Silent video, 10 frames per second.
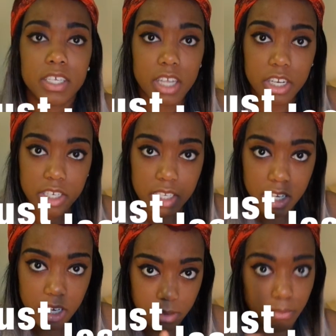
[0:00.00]
It's not
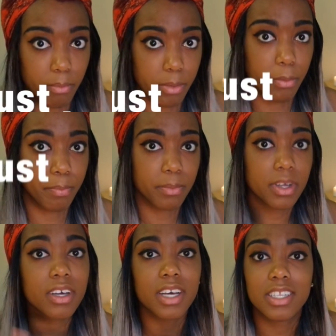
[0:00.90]
Jestina. Bloop.
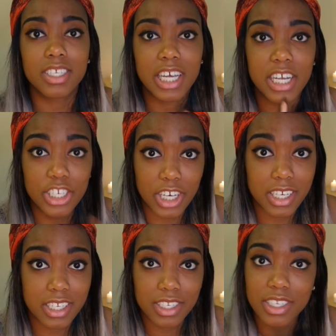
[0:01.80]
It's
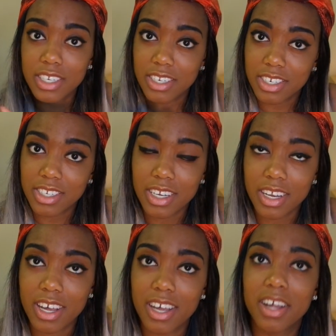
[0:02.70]
just
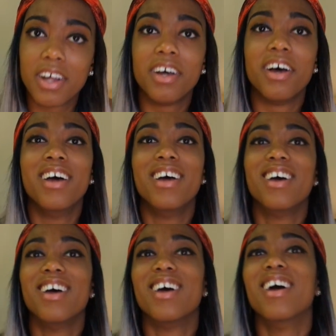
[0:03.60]

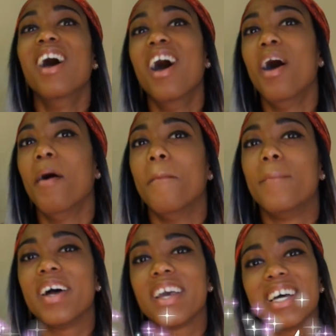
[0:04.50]
Jestina.
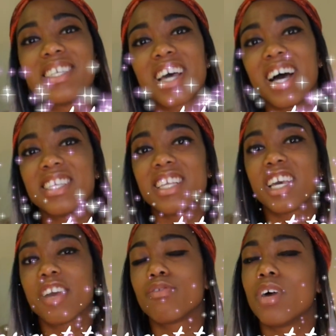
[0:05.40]
But yes, guys,
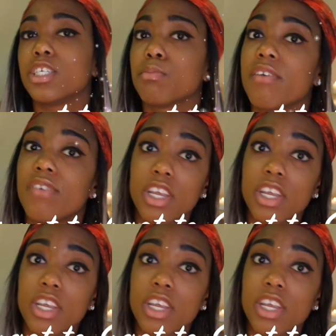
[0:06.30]
thank you for watching my